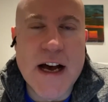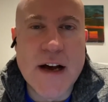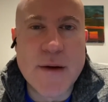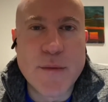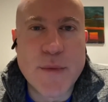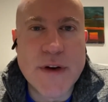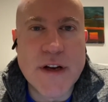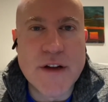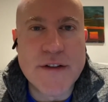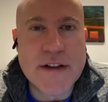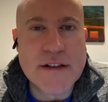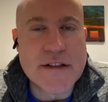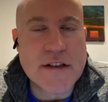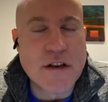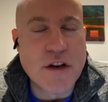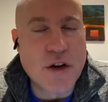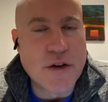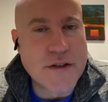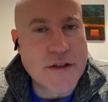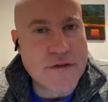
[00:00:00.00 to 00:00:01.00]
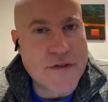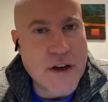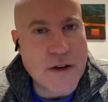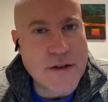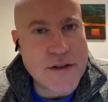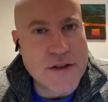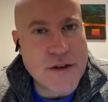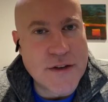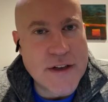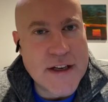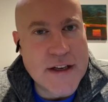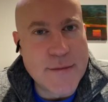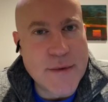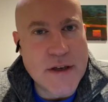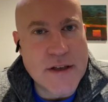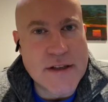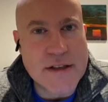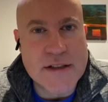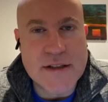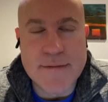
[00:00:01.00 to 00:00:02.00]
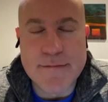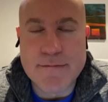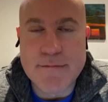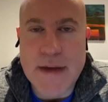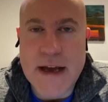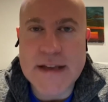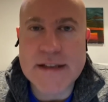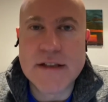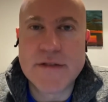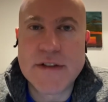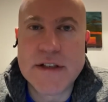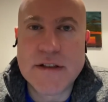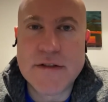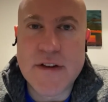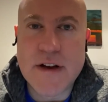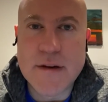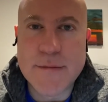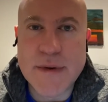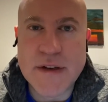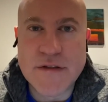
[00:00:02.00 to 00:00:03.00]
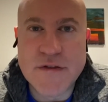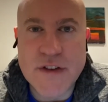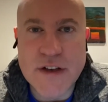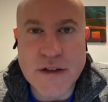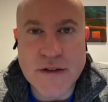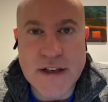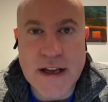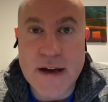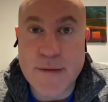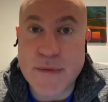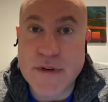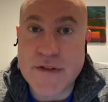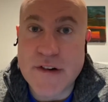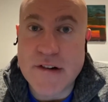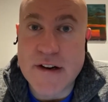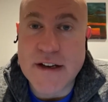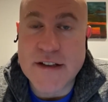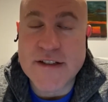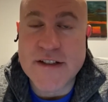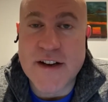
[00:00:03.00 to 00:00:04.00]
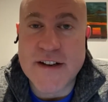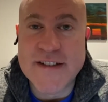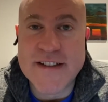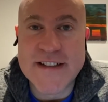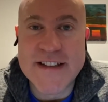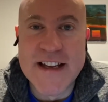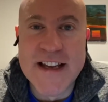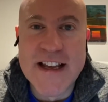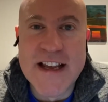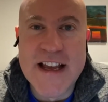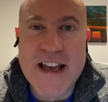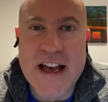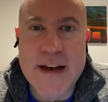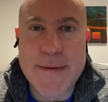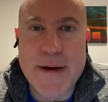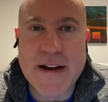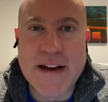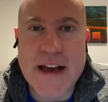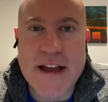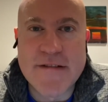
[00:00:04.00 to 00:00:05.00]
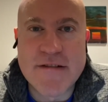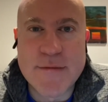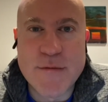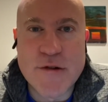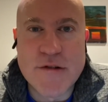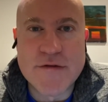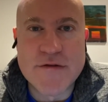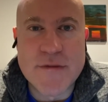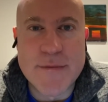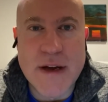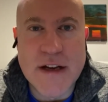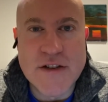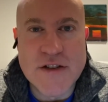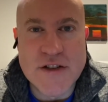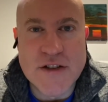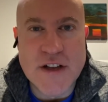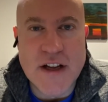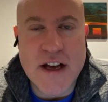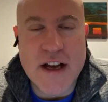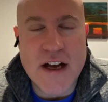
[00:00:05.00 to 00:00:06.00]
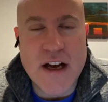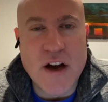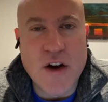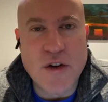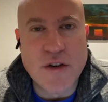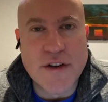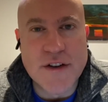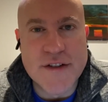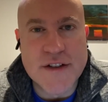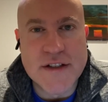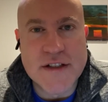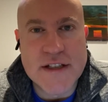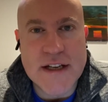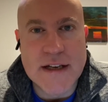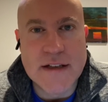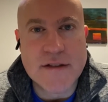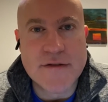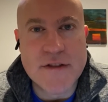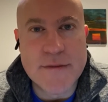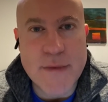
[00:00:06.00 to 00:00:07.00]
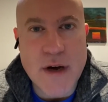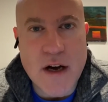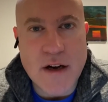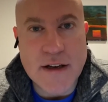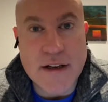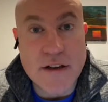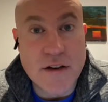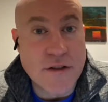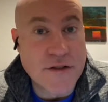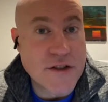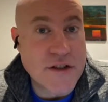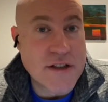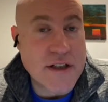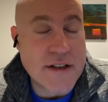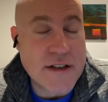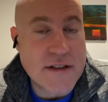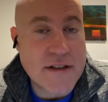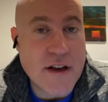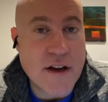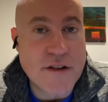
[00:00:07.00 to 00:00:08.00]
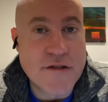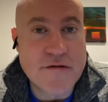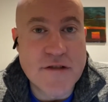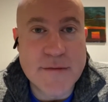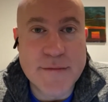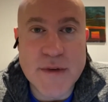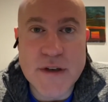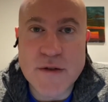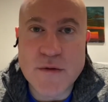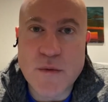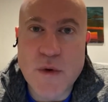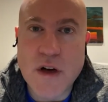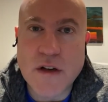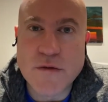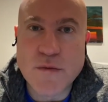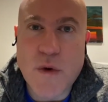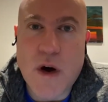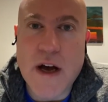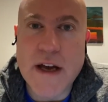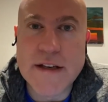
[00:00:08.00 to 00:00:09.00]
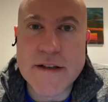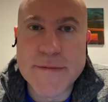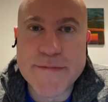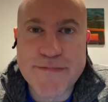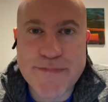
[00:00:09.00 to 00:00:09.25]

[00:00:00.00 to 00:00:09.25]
We know there's a lot to focus on here because it's a massively developing field, and we're very excited about gathering more information on the state of the market, not just in this country, but worldwide.